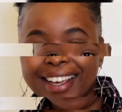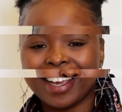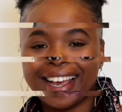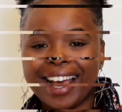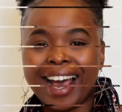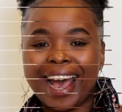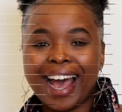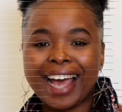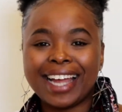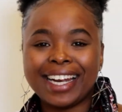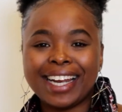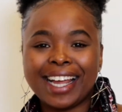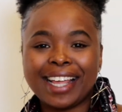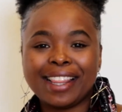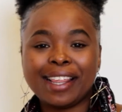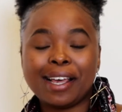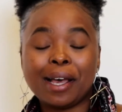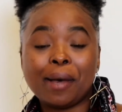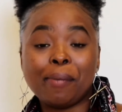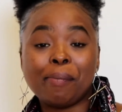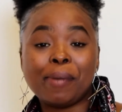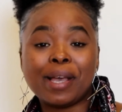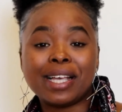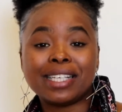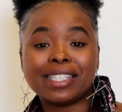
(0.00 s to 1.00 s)
Another
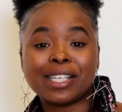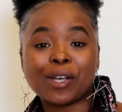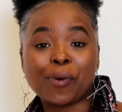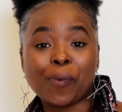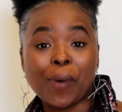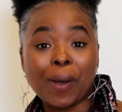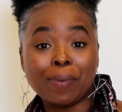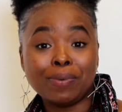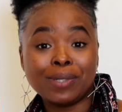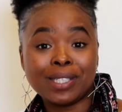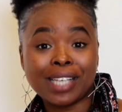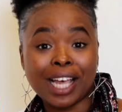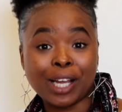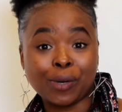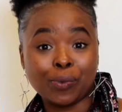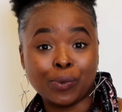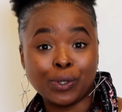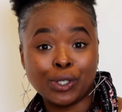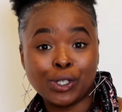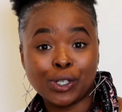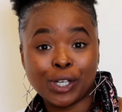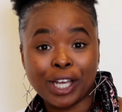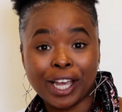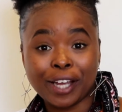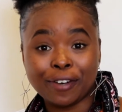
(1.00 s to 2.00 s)
amazing website
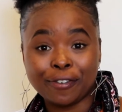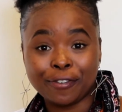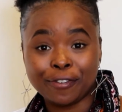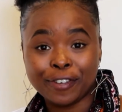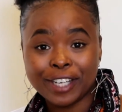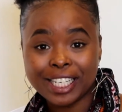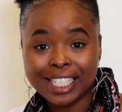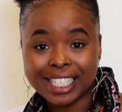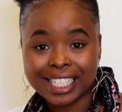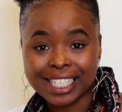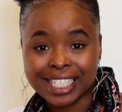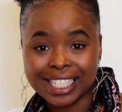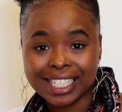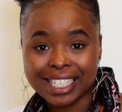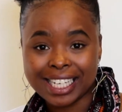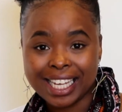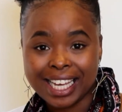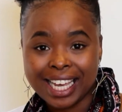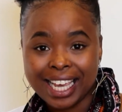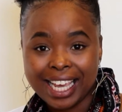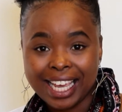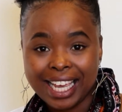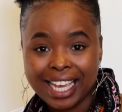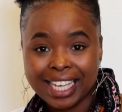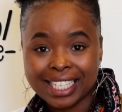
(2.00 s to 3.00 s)
which you can visit
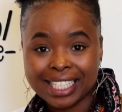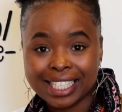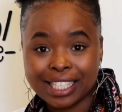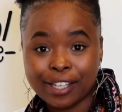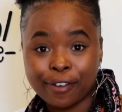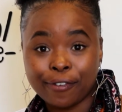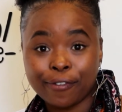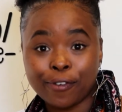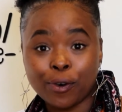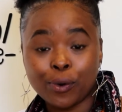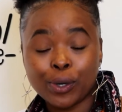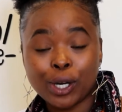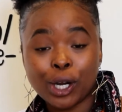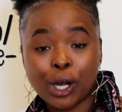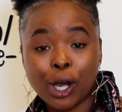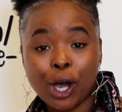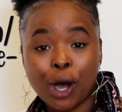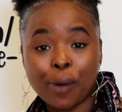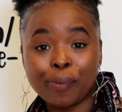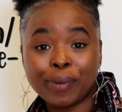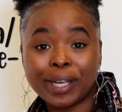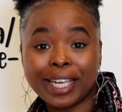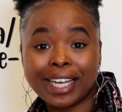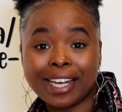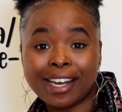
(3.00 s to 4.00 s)
is the
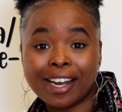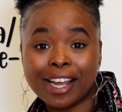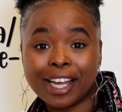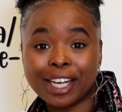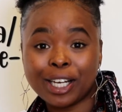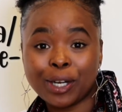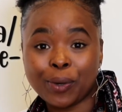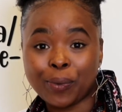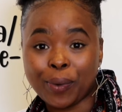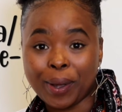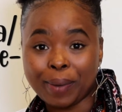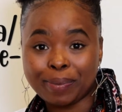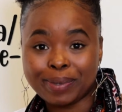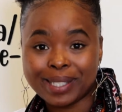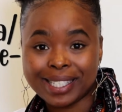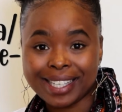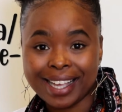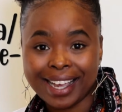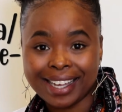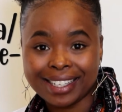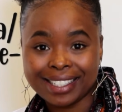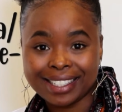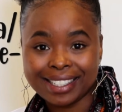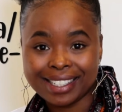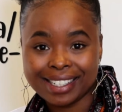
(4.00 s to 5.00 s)
Vodacom e-learning
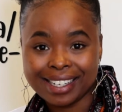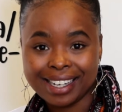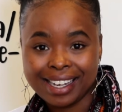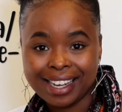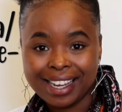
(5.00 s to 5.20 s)
website.